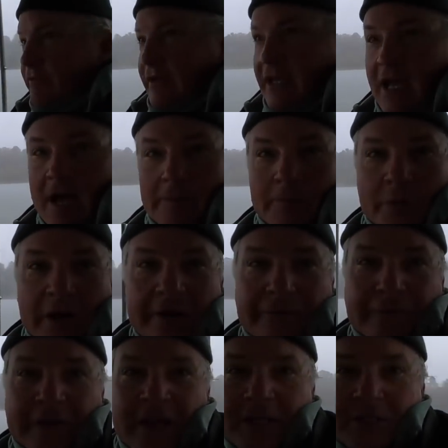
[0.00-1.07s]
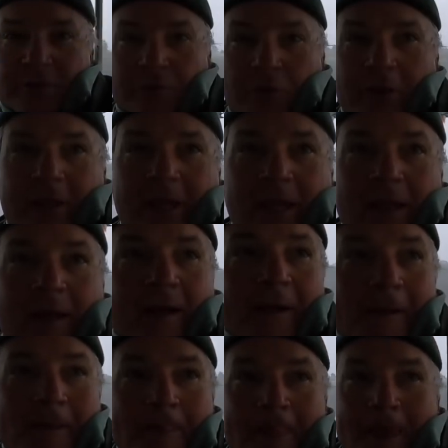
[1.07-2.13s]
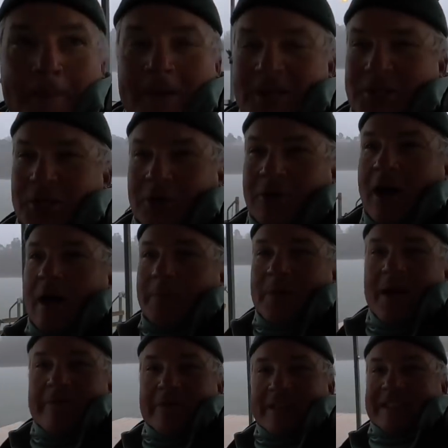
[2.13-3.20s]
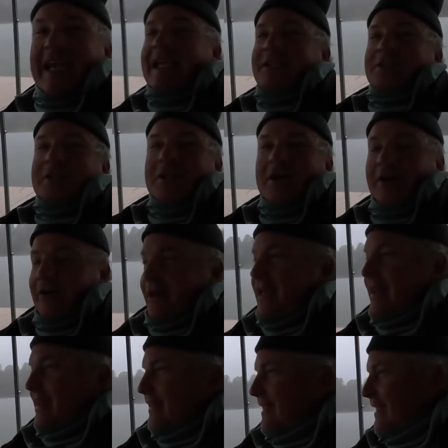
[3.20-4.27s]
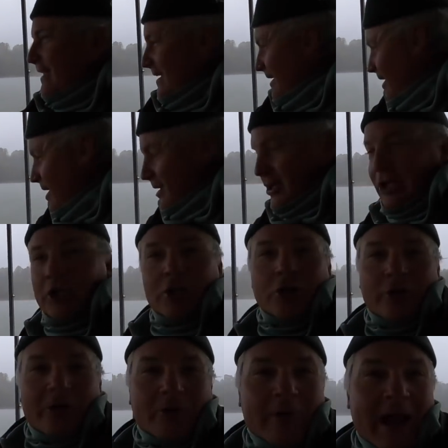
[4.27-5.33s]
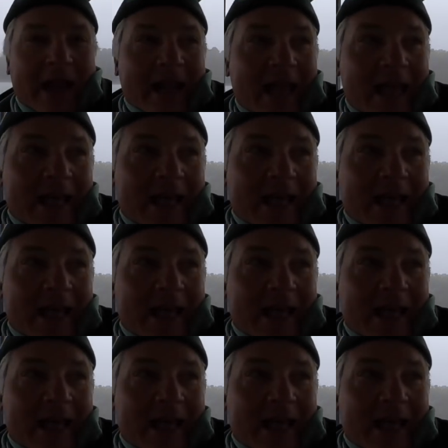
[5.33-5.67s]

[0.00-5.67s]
of the uh, pre-fish for the Mr. Crappie Invitational. And on cue, the rain